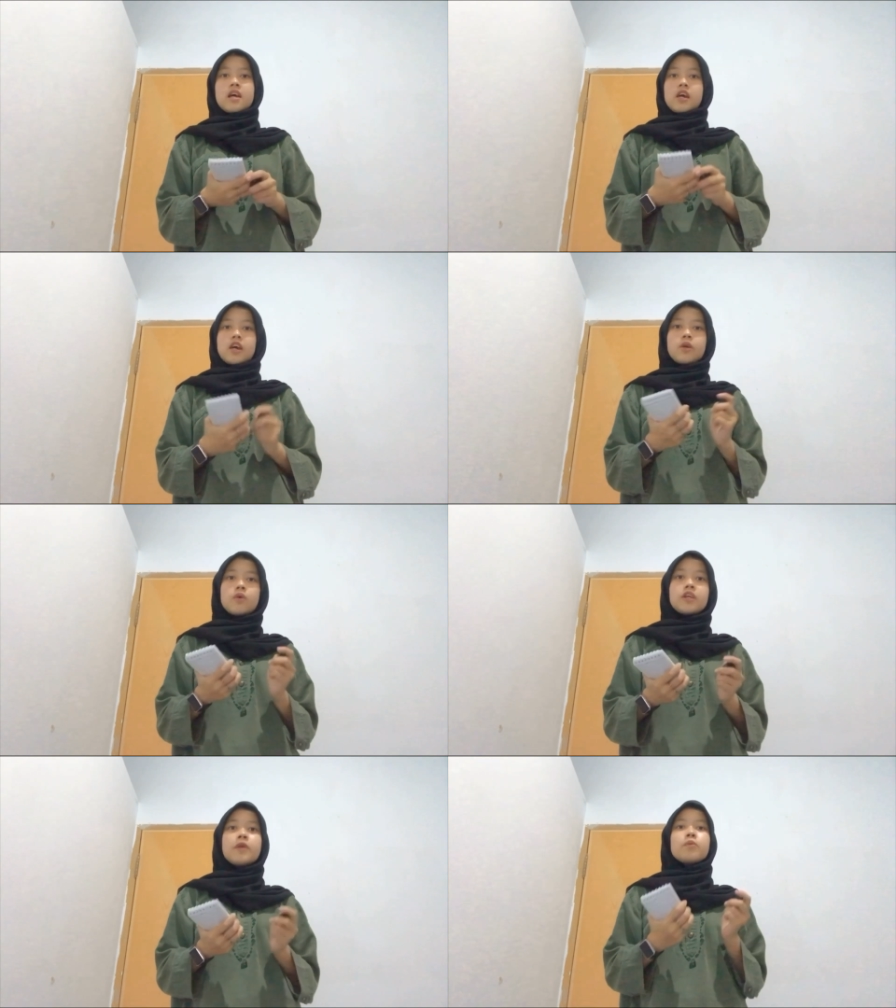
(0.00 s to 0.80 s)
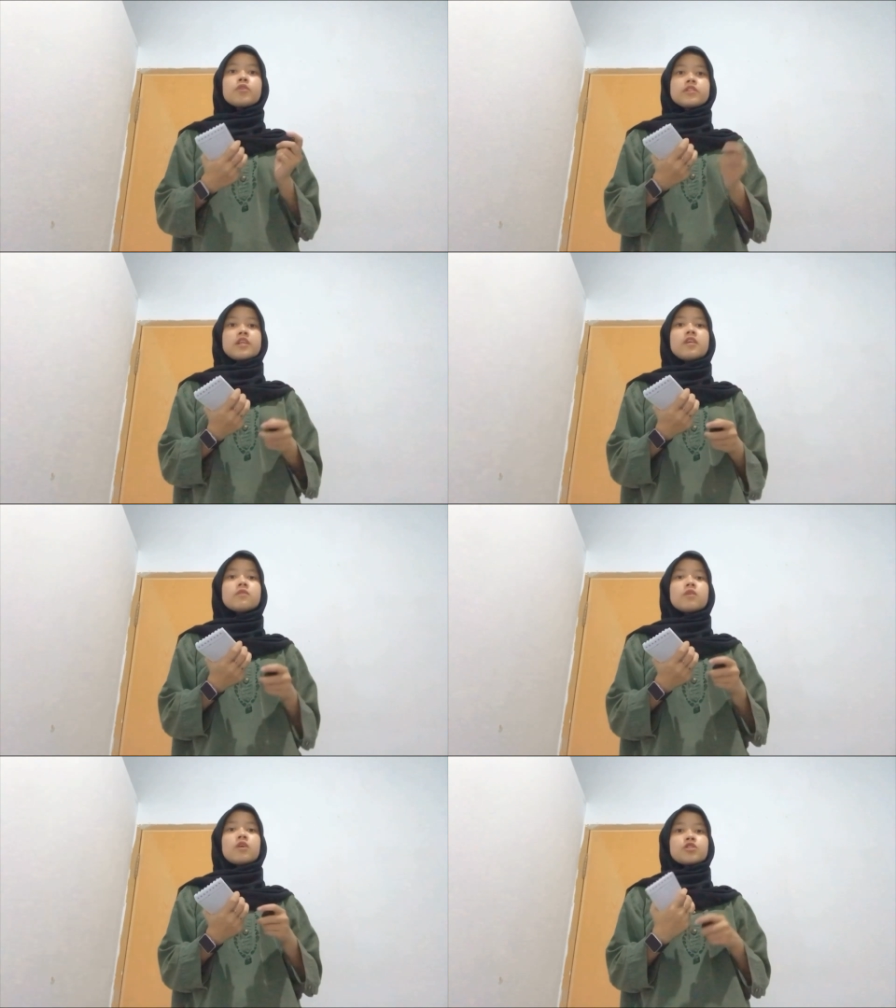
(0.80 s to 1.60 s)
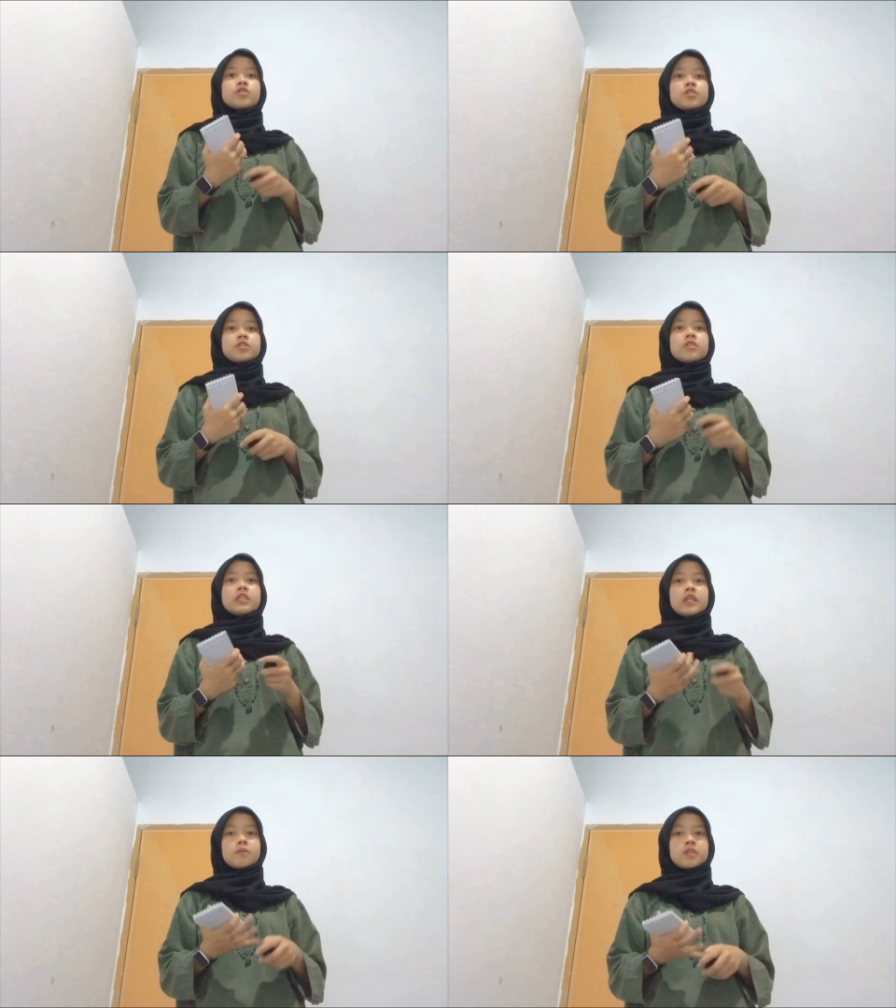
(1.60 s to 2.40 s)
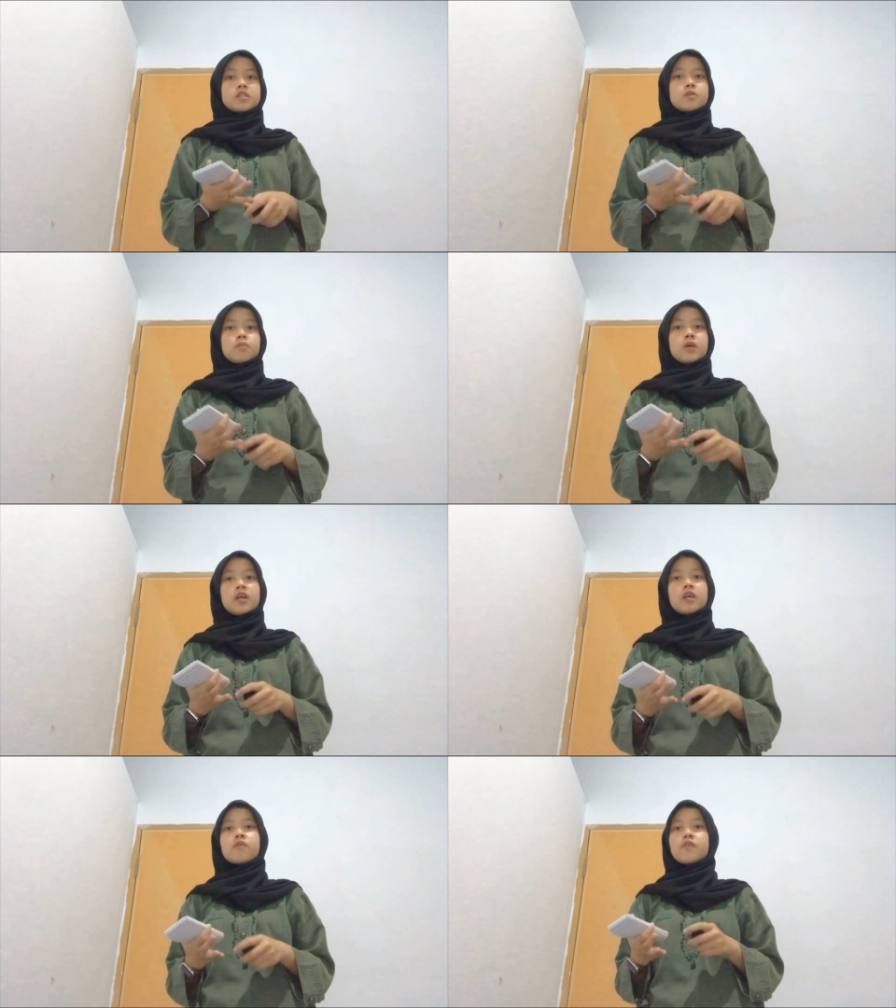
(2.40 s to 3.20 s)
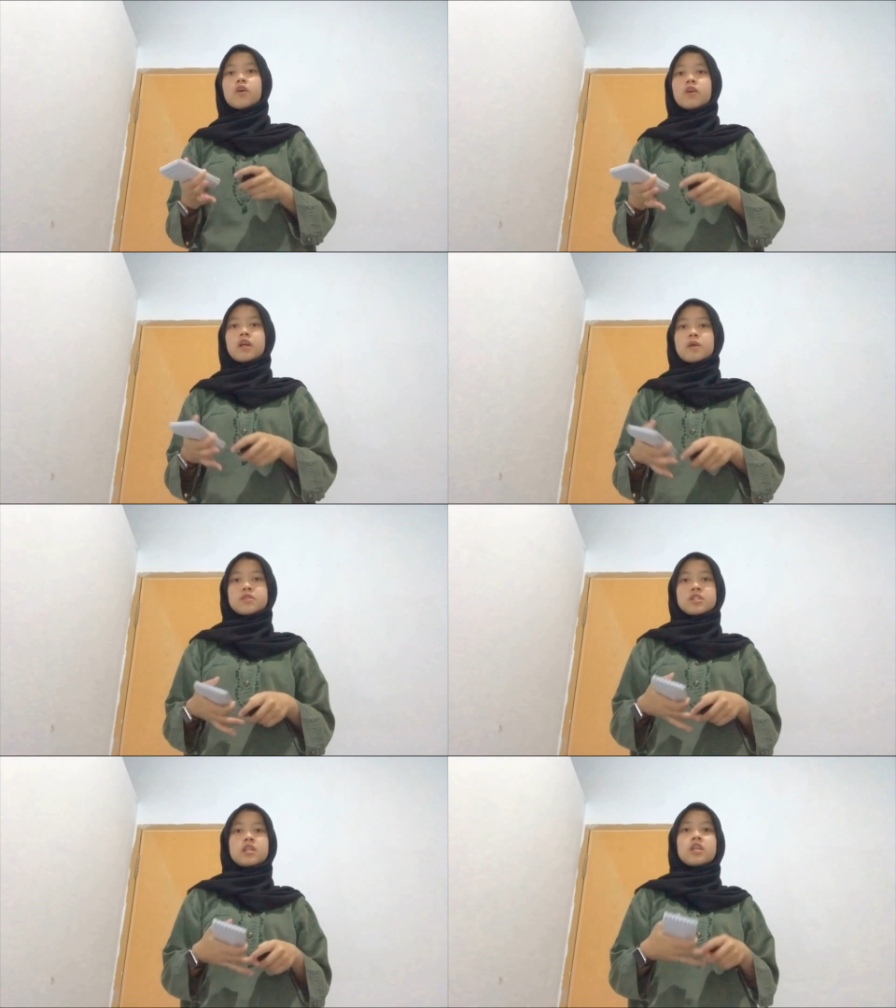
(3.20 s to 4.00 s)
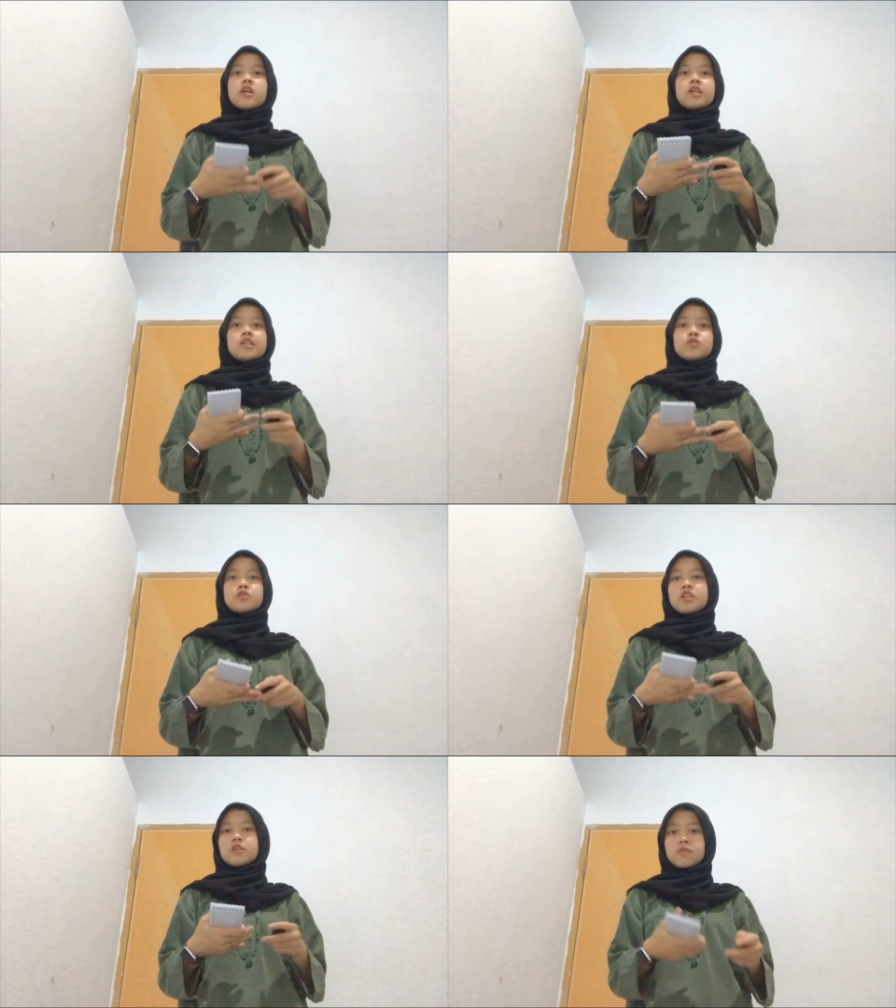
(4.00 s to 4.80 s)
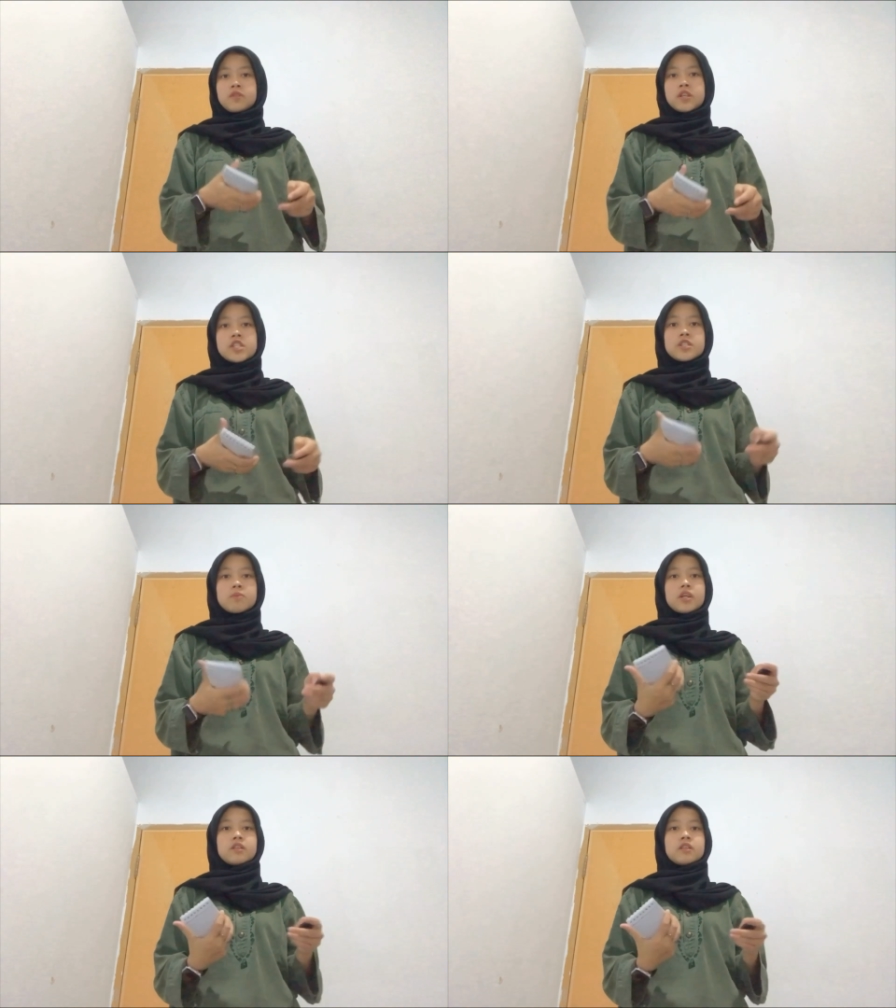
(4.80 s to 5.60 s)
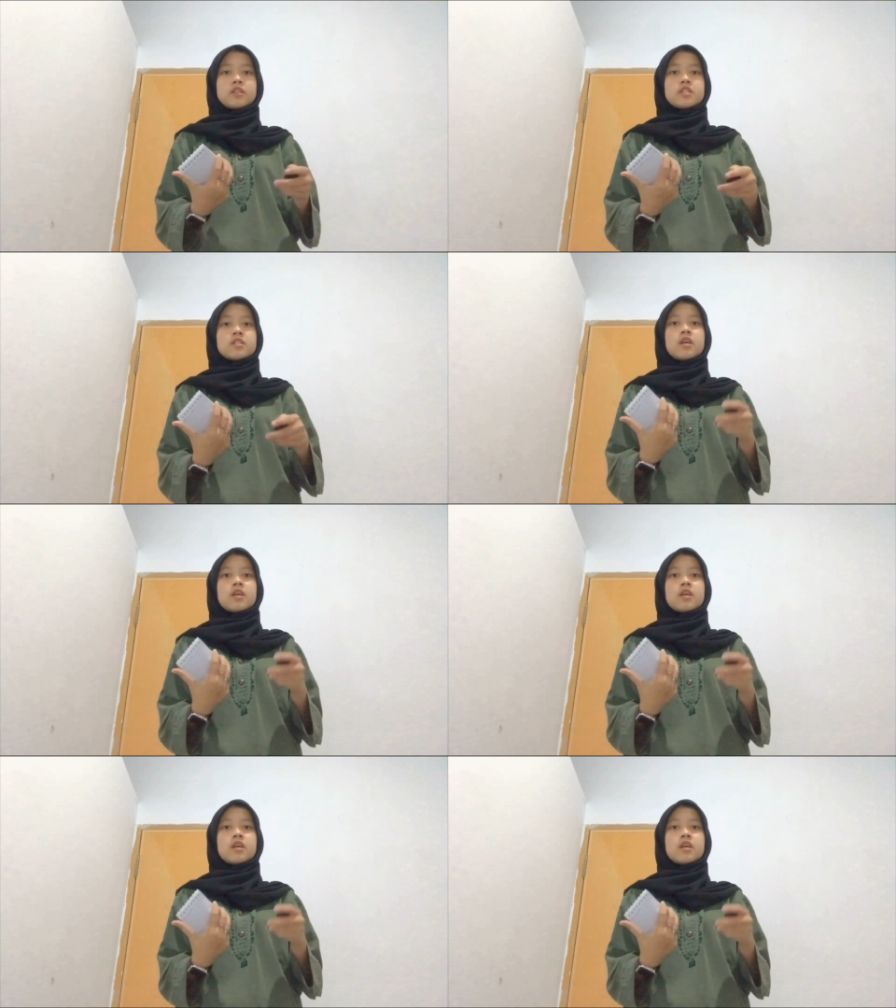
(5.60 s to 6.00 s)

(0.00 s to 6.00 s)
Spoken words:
Equally important, transition keeps the speaker from lapsing into nervous manners